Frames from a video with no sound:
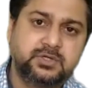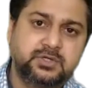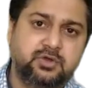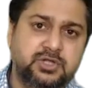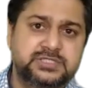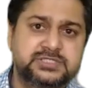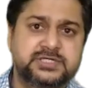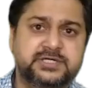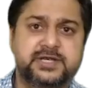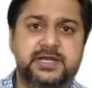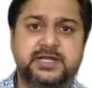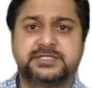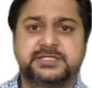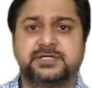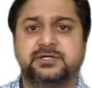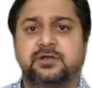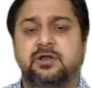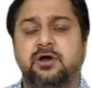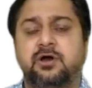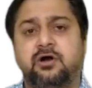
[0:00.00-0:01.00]

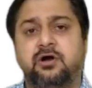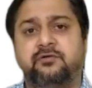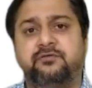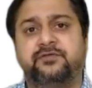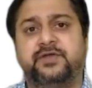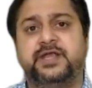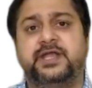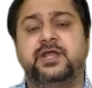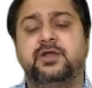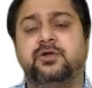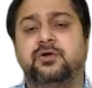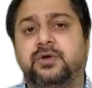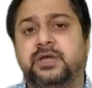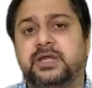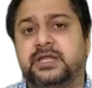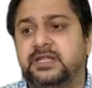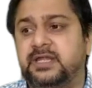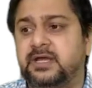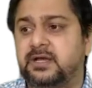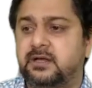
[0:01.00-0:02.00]
concentration of indigo
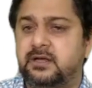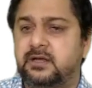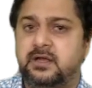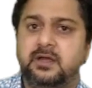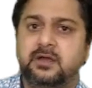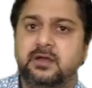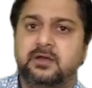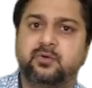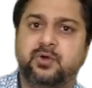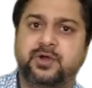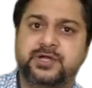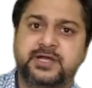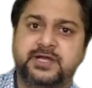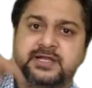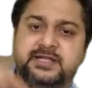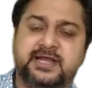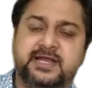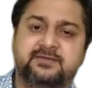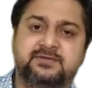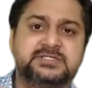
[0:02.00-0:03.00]
in the
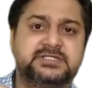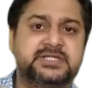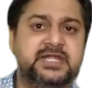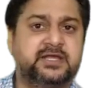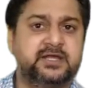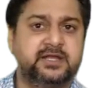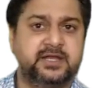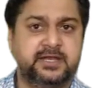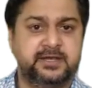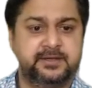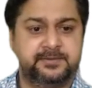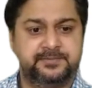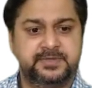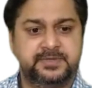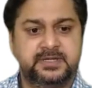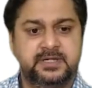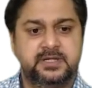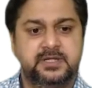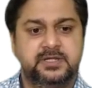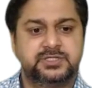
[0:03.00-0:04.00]
quantity that was taken in.
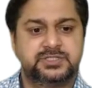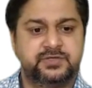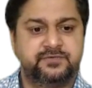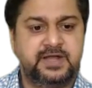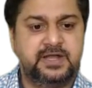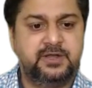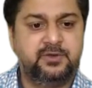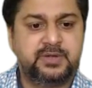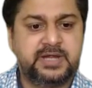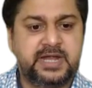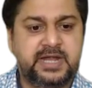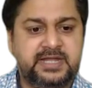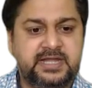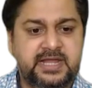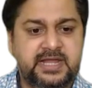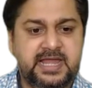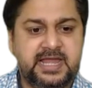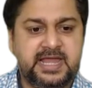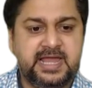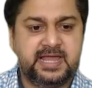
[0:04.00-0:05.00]
So
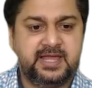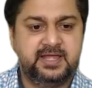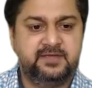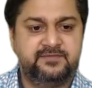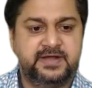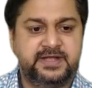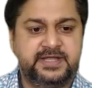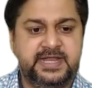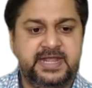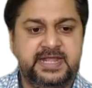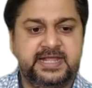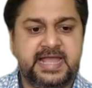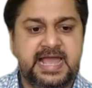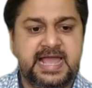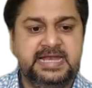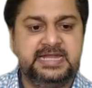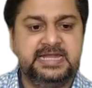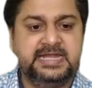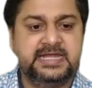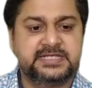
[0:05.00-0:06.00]
if I
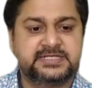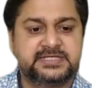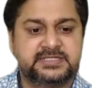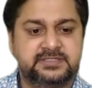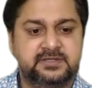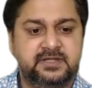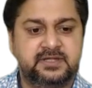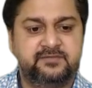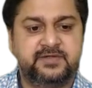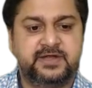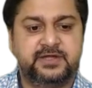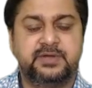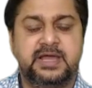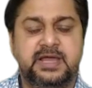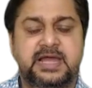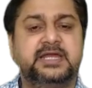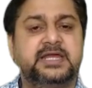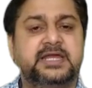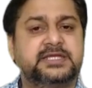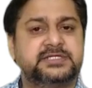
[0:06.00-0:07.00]
do
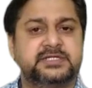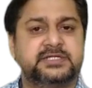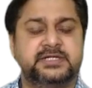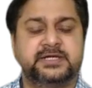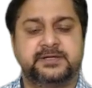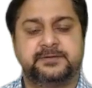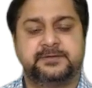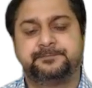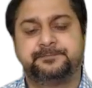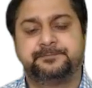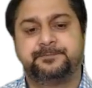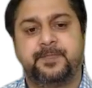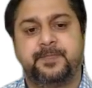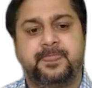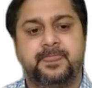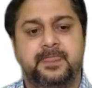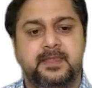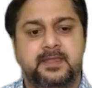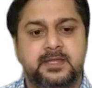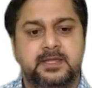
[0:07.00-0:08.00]
allegation here,
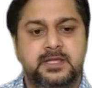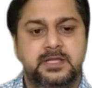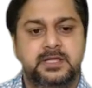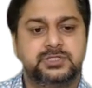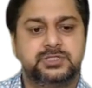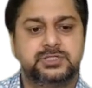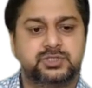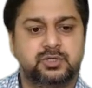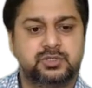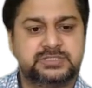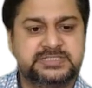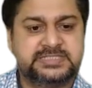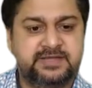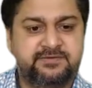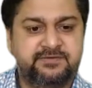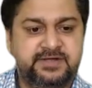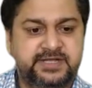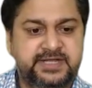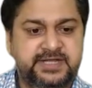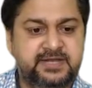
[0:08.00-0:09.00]
so
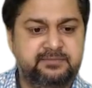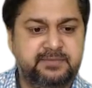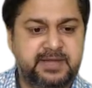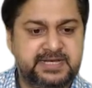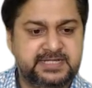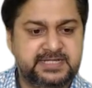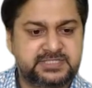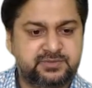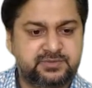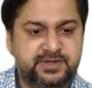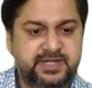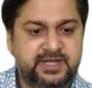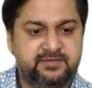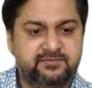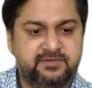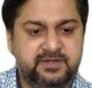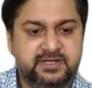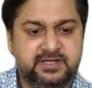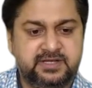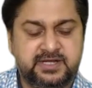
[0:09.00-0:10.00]
17 minus
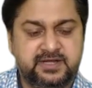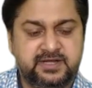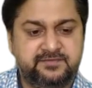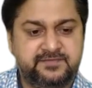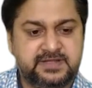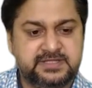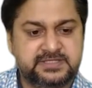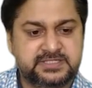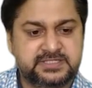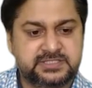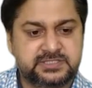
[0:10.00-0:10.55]
21, the difference